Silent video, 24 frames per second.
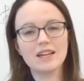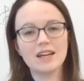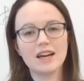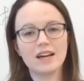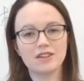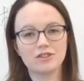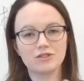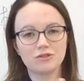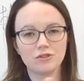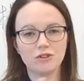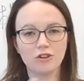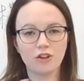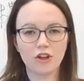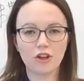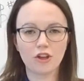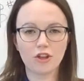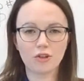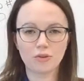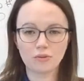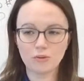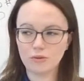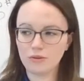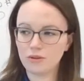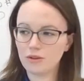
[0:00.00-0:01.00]
natural
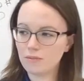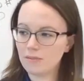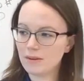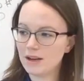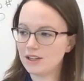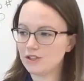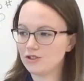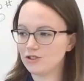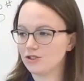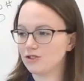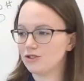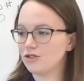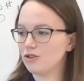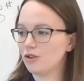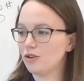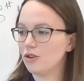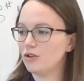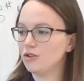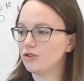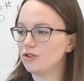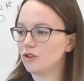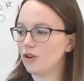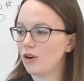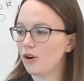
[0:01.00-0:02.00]
through the measure. So
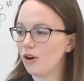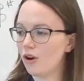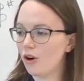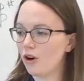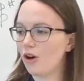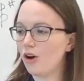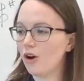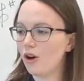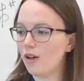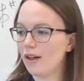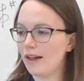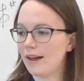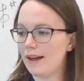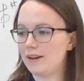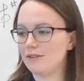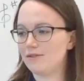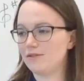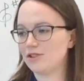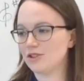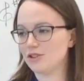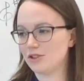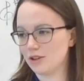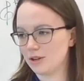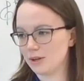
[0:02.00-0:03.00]
those are all F
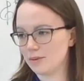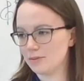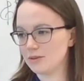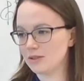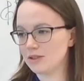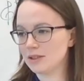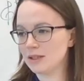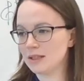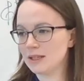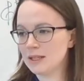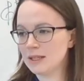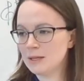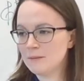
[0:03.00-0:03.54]
sharps.